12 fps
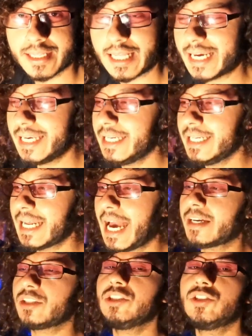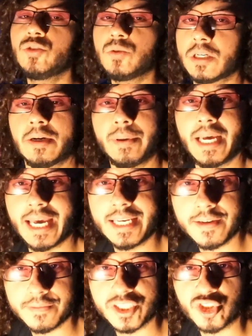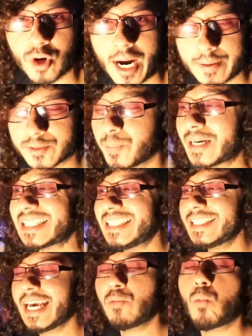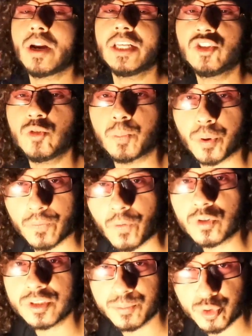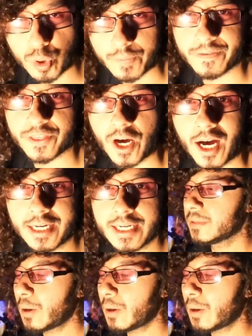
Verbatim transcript: that he didn't actually do, commit any of these crimes, but instead wanted to provoke some sort of thought,